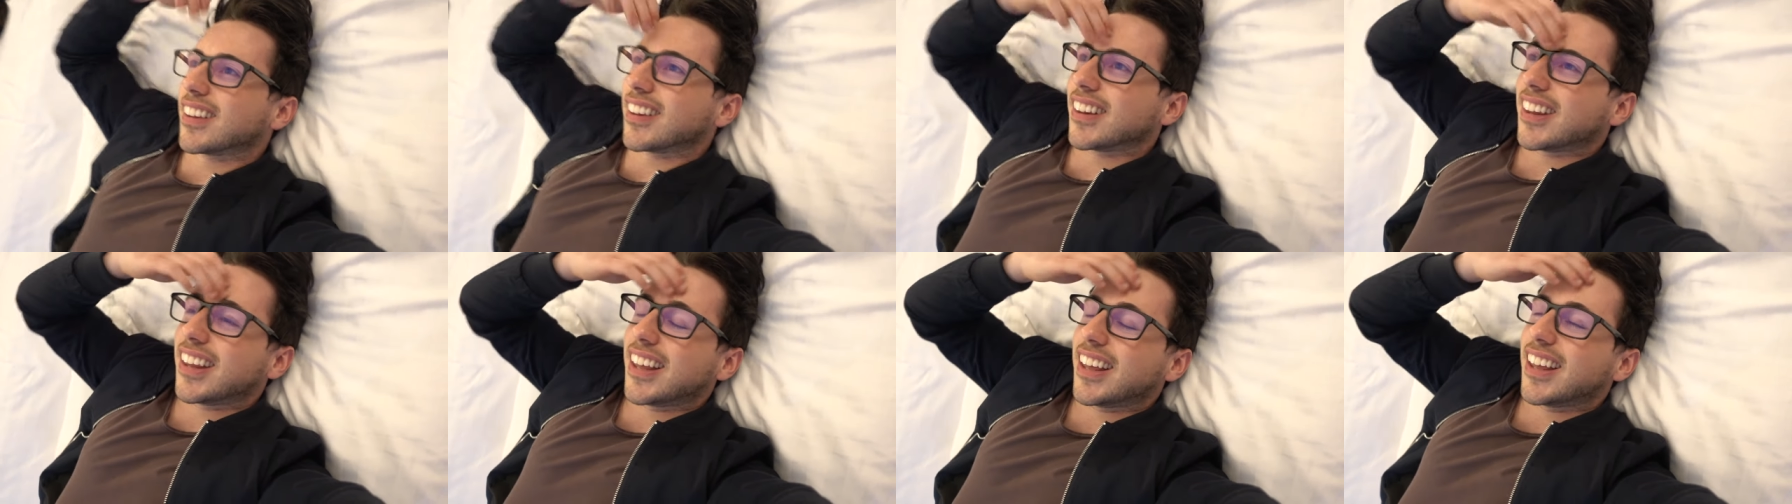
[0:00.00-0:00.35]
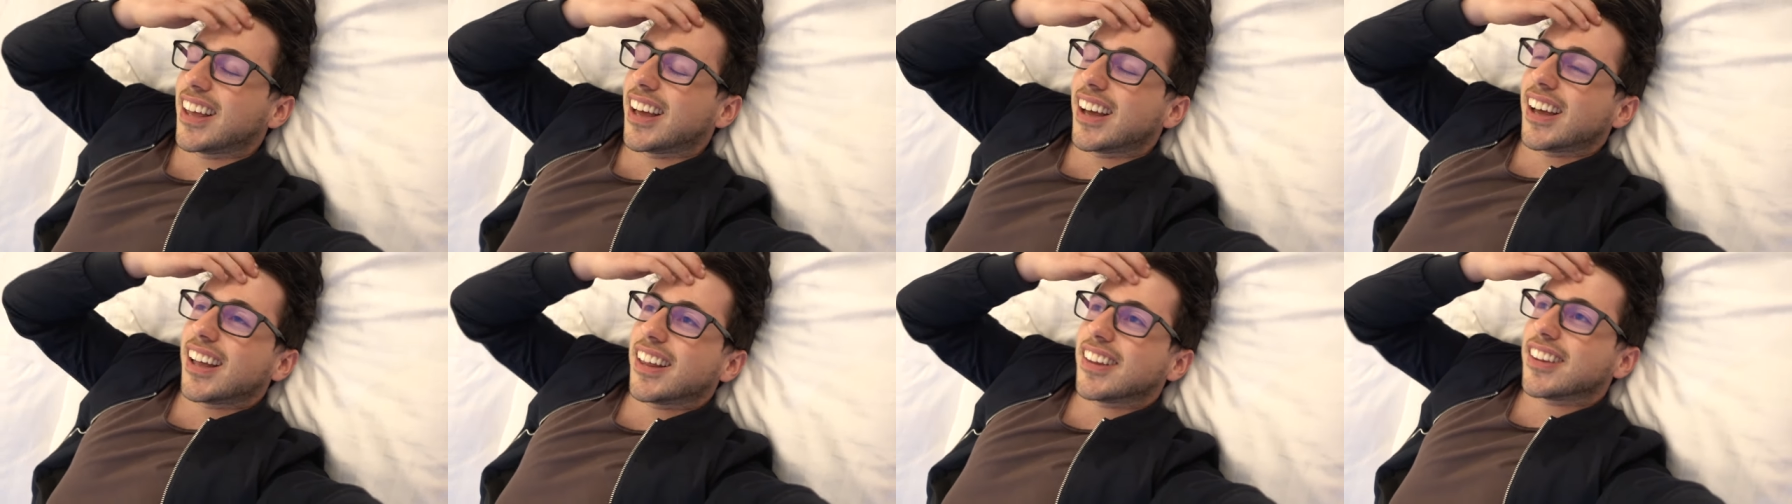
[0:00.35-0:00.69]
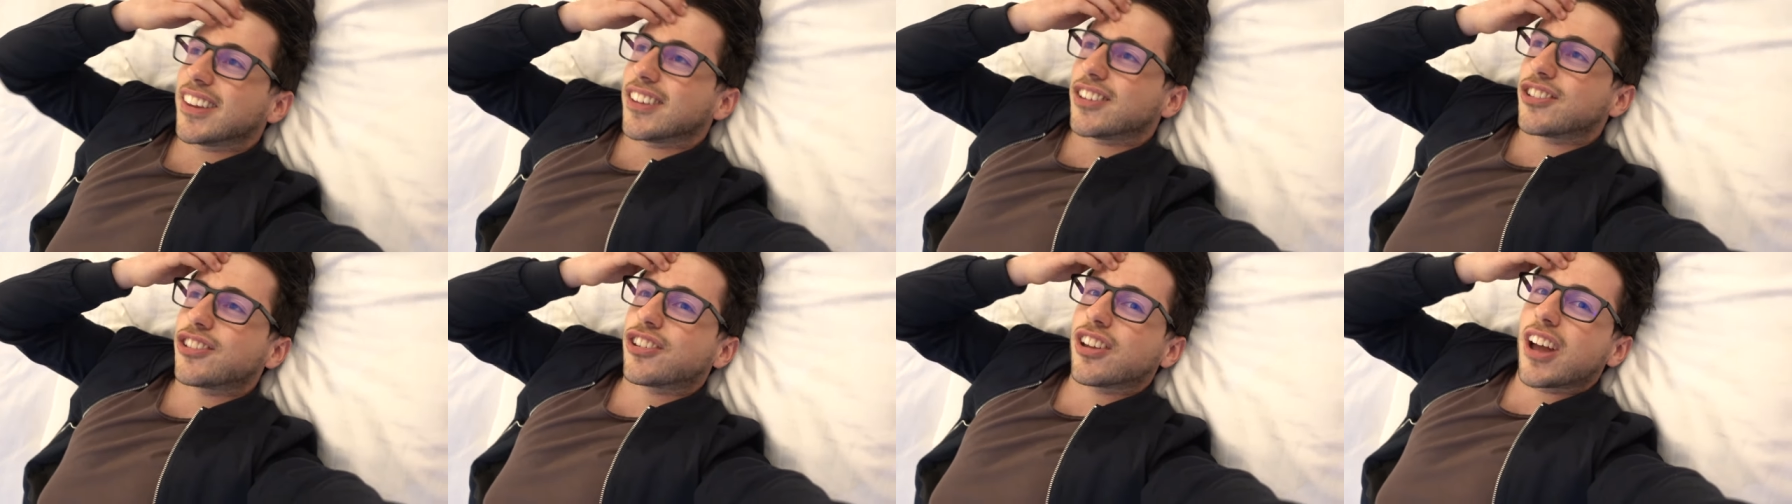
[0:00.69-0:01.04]
the uh,
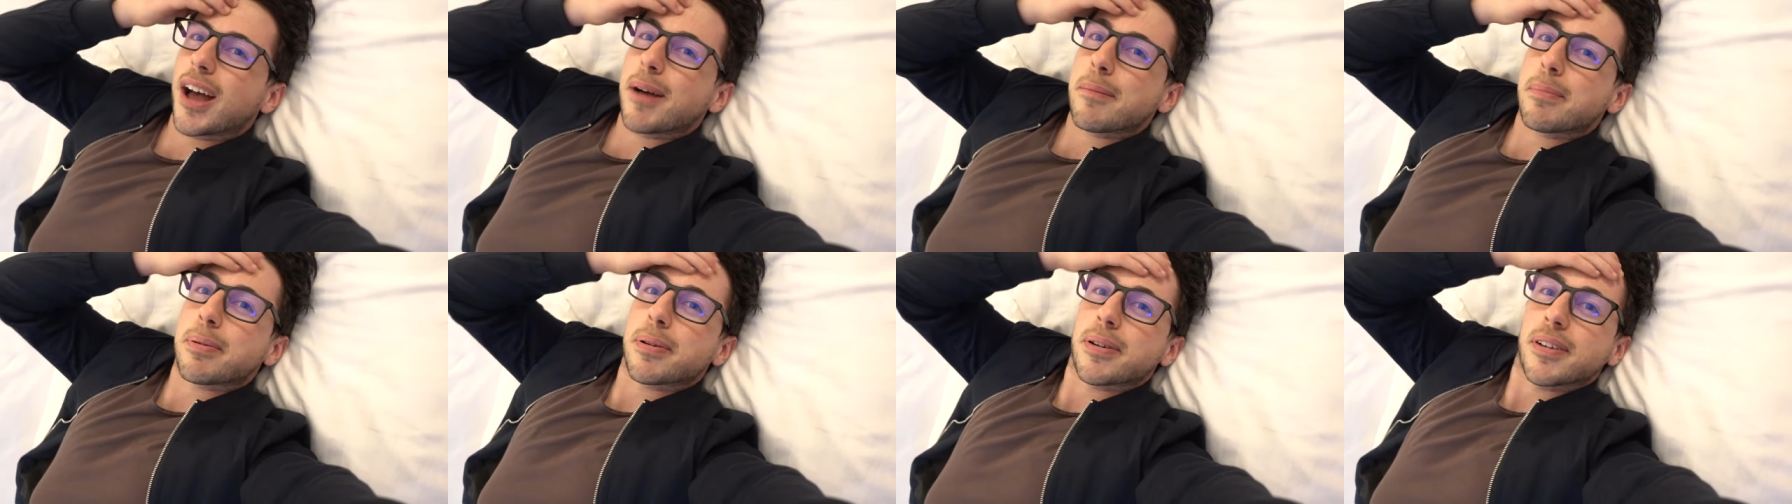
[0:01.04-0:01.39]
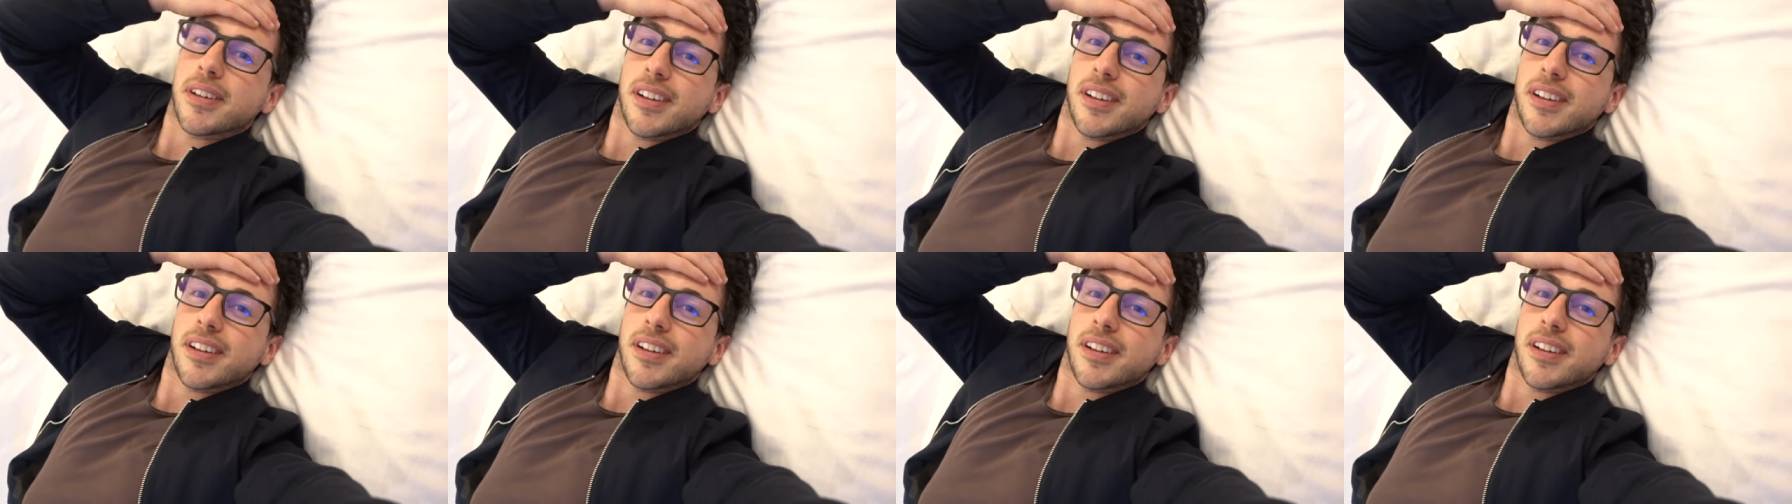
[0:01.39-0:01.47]
the chap